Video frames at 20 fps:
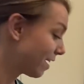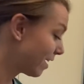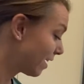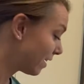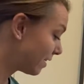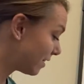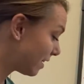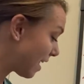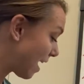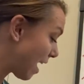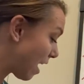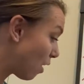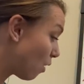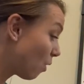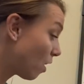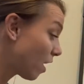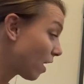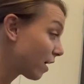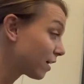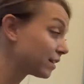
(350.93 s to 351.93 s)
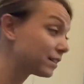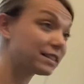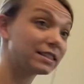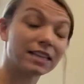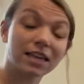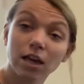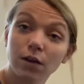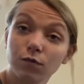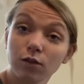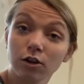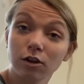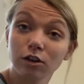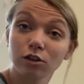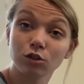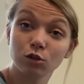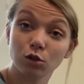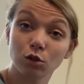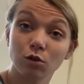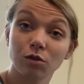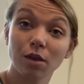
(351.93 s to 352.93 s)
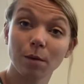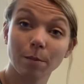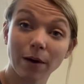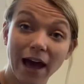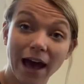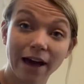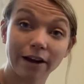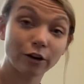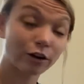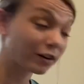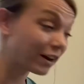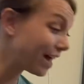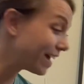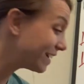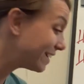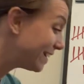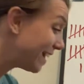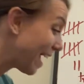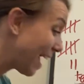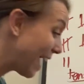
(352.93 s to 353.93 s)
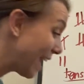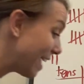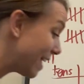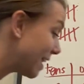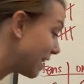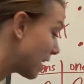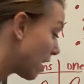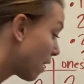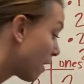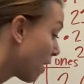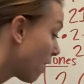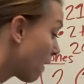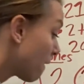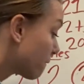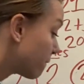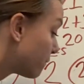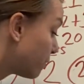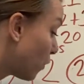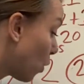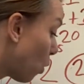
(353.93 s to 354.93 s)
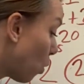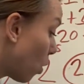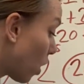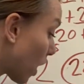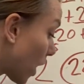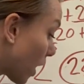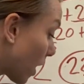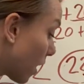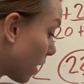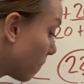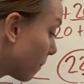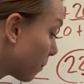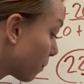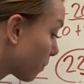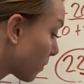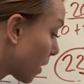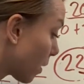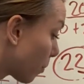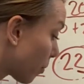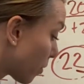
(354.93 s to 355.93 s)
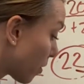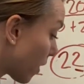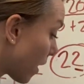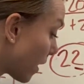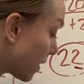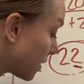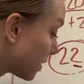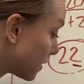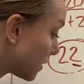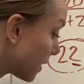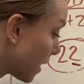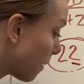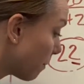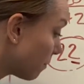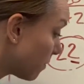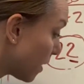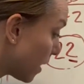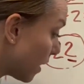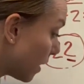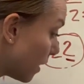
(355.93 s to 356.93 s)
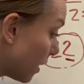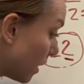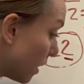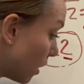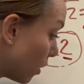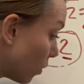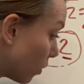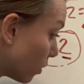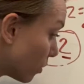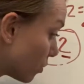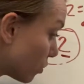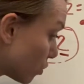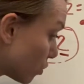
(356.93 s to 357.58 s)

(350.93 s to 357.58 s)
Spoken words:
Now, see if you can do the pattern again. 4 plus something equals